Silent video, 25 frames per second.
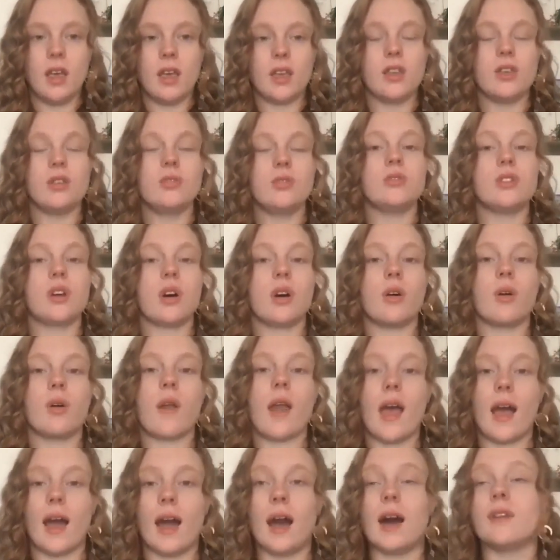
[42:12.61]
You don't
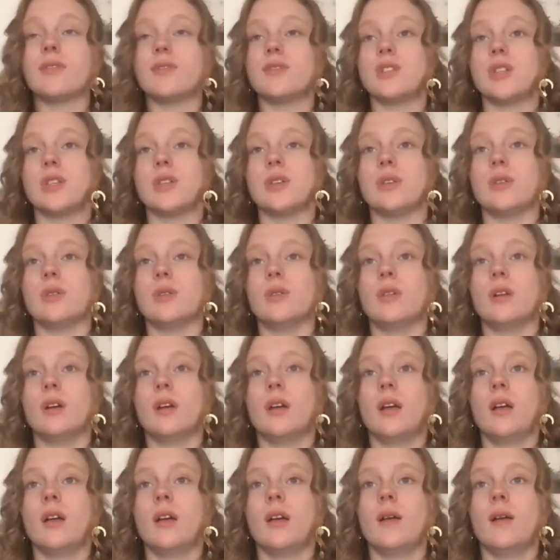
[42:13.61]
have to
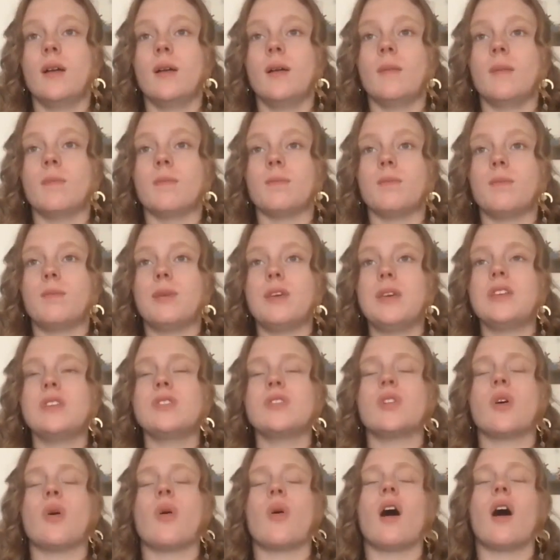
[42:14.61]
be
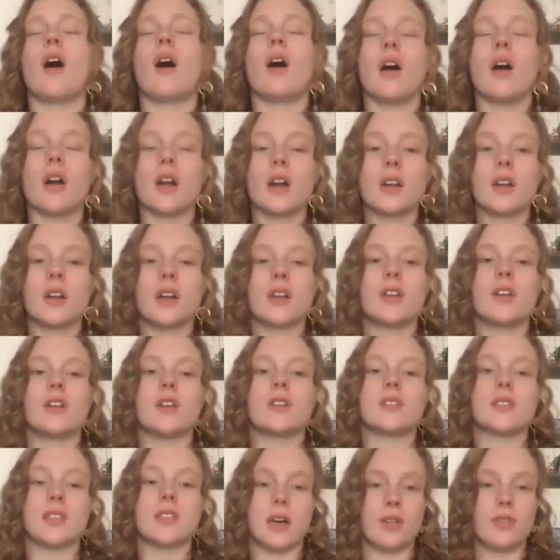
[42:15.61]
so hard on
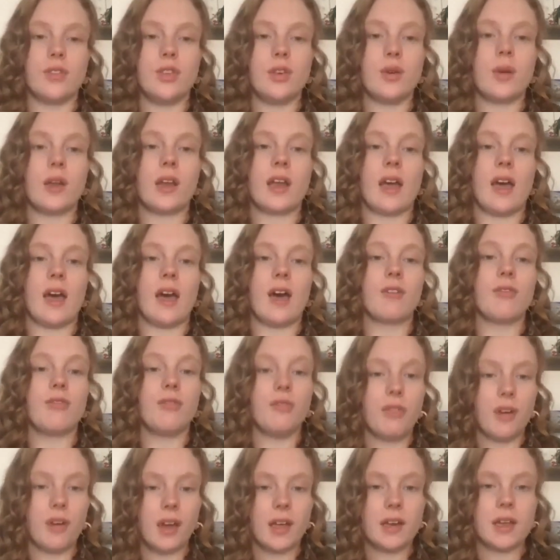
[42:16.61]
yourself. You can
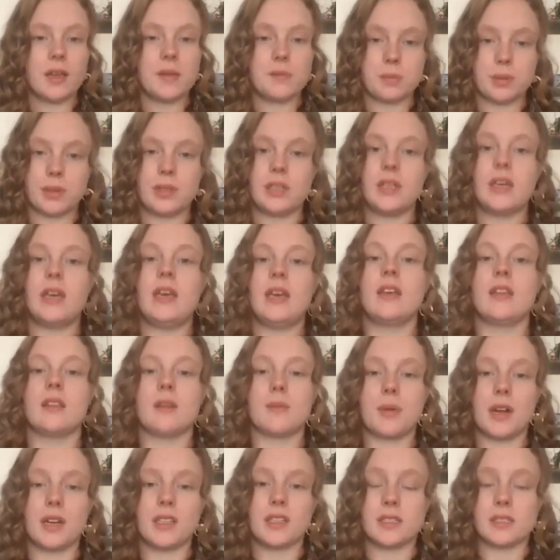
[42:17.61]
have fun and play in the
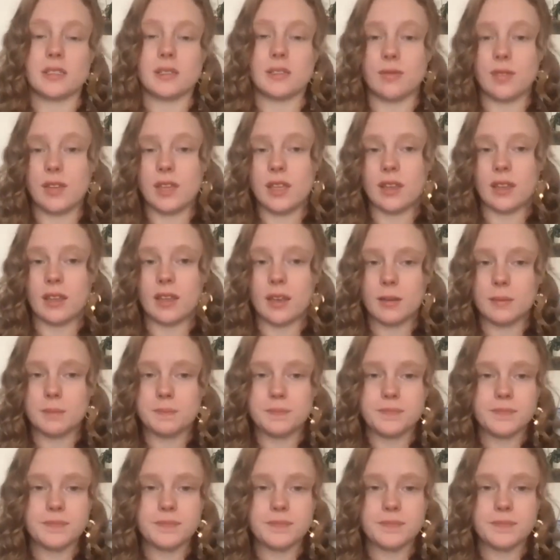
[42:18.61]
process of healing.